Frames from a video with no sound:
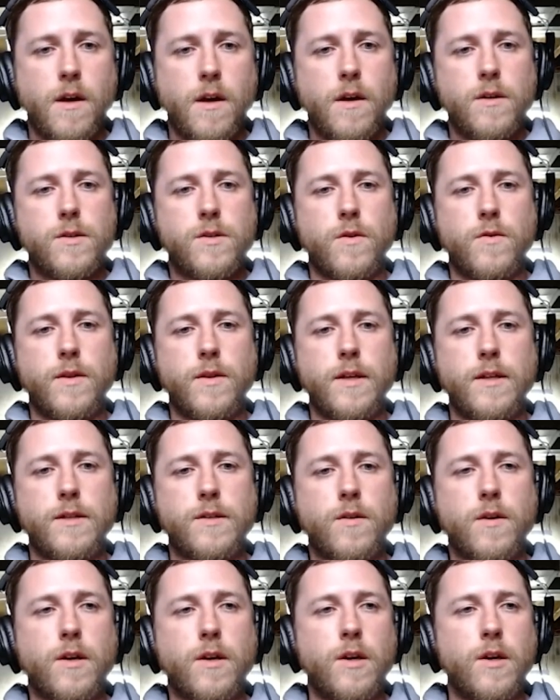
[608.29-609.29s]
So these
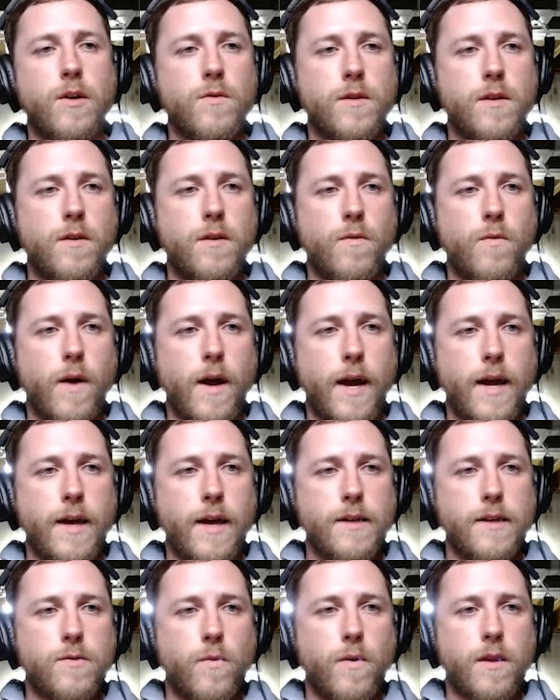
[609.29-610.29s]
are cute little
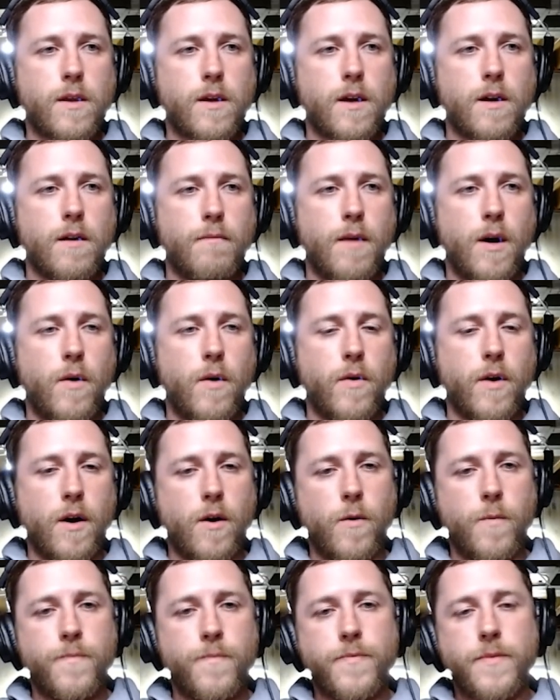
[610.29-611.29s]
ways with
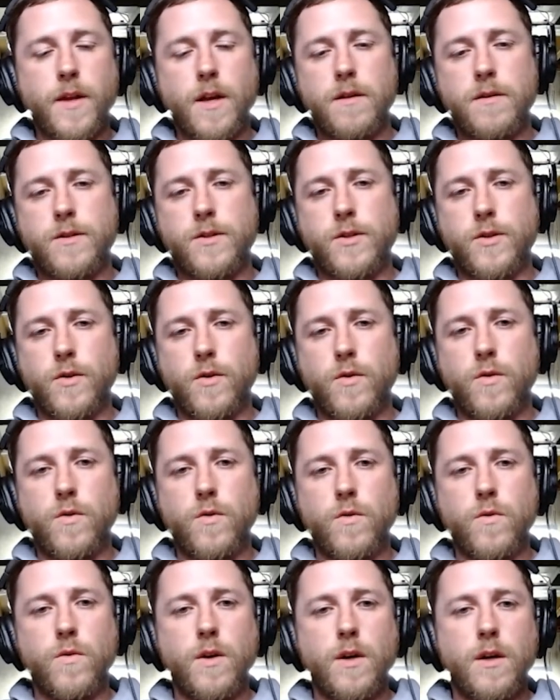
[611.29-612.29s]
Kimono
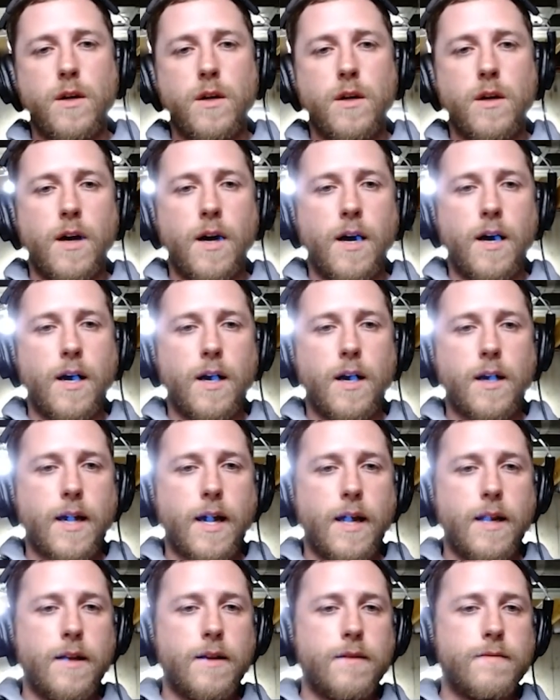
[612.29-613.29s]
to
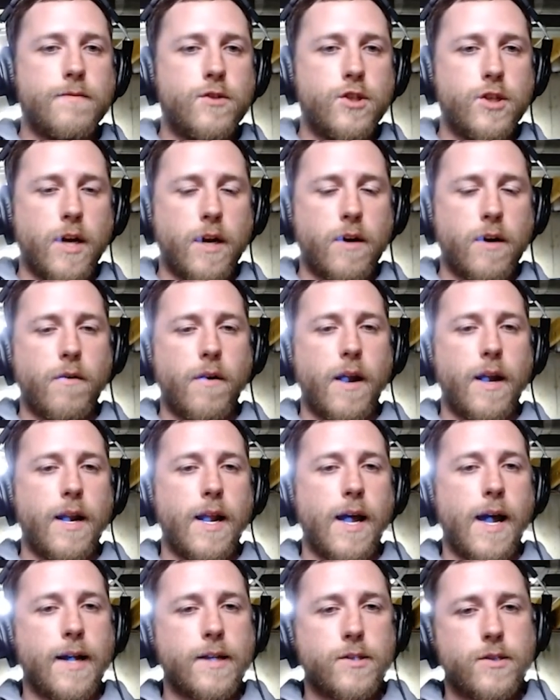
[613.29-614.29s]
kind of generate
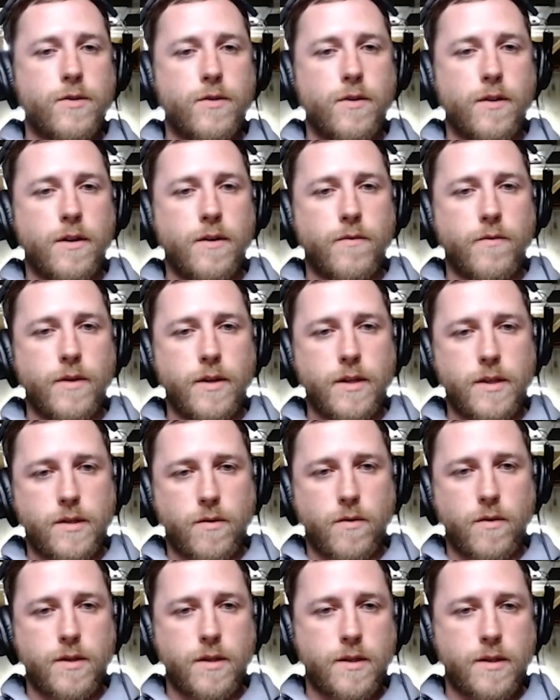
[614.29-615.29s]
extra
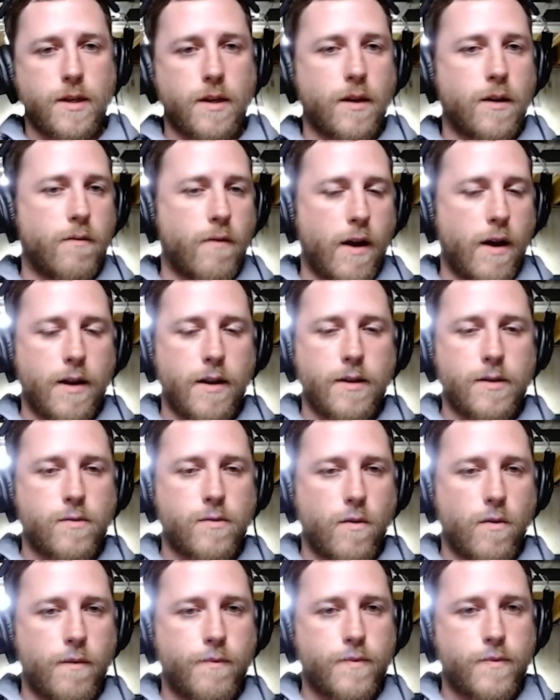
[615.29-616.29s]
resources. Granted, it's
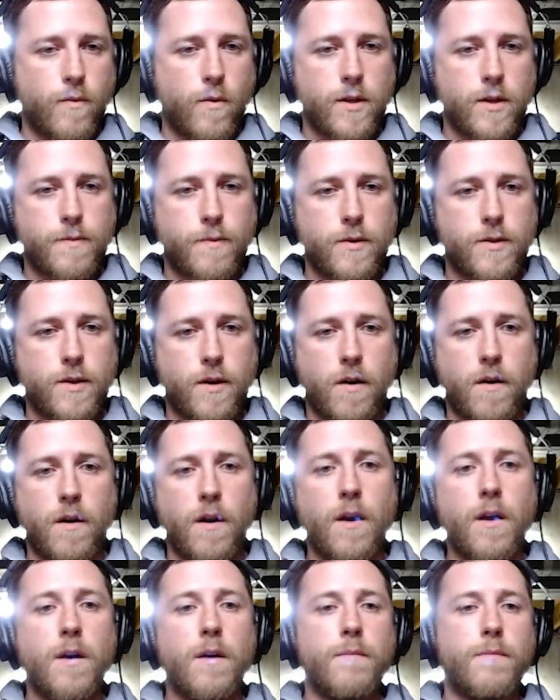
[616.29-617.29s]
once per turn,
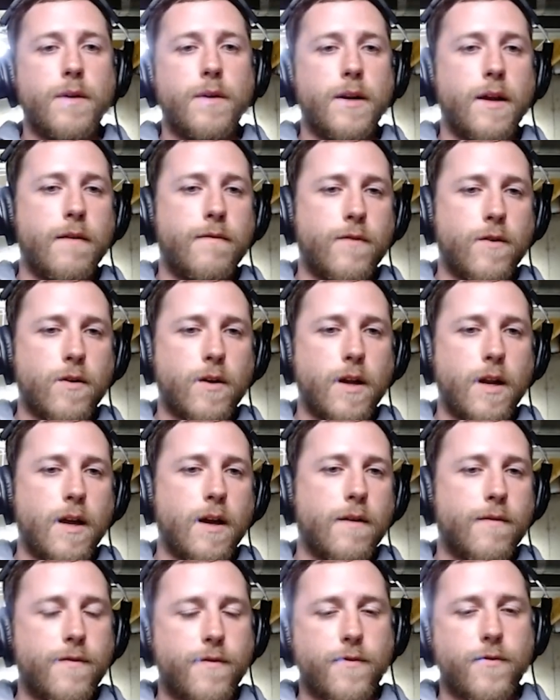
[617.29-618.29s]
but if you're getting
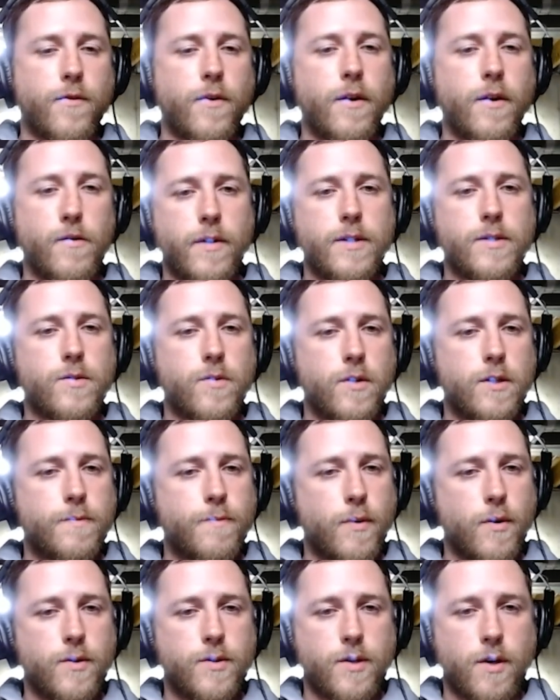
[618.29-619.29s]
a free resource
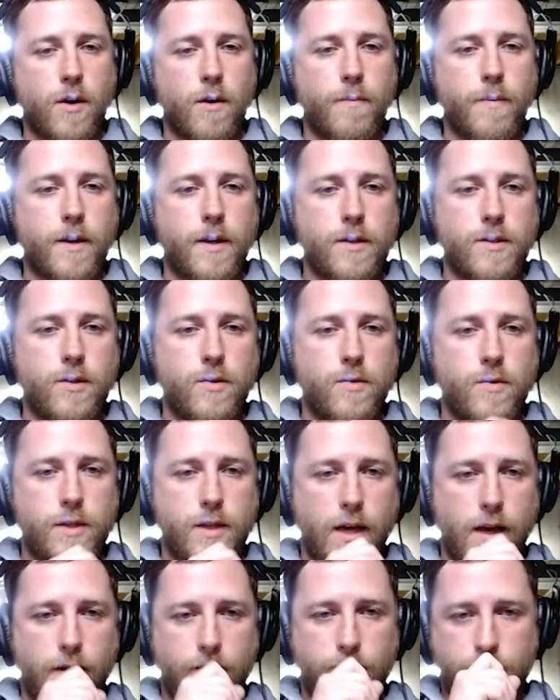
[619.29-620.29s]
per turn because you
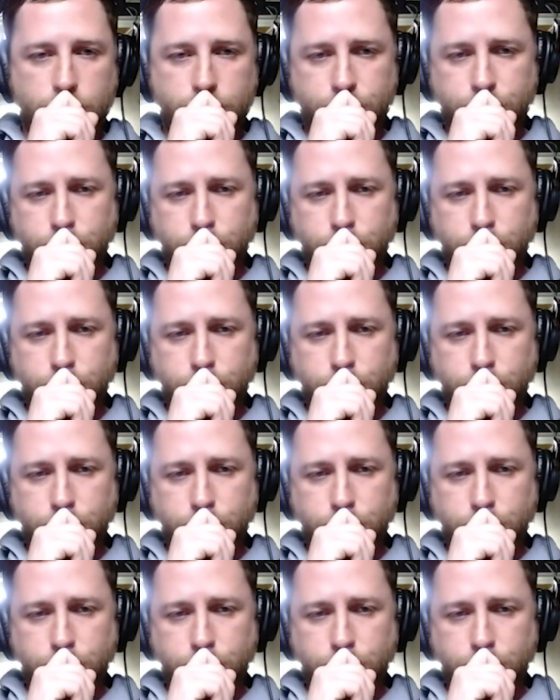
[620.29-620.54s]
saved,